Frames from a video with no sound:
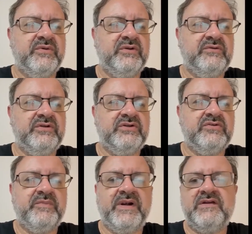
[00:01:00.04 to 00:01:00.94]
the
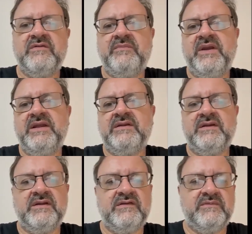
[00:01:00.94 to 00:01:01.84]
opportunity to
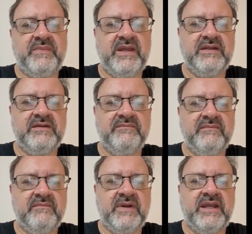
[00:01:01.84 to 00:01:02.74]
participate and
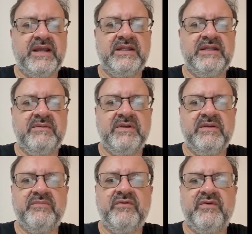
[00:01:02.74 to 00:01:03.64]
expand my
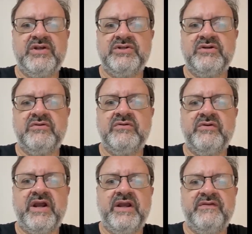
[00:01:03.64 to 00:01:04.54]
academic and professional
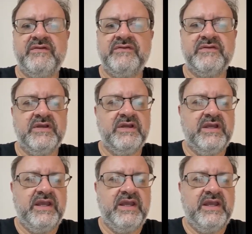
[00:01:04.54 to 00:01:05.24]
horizons,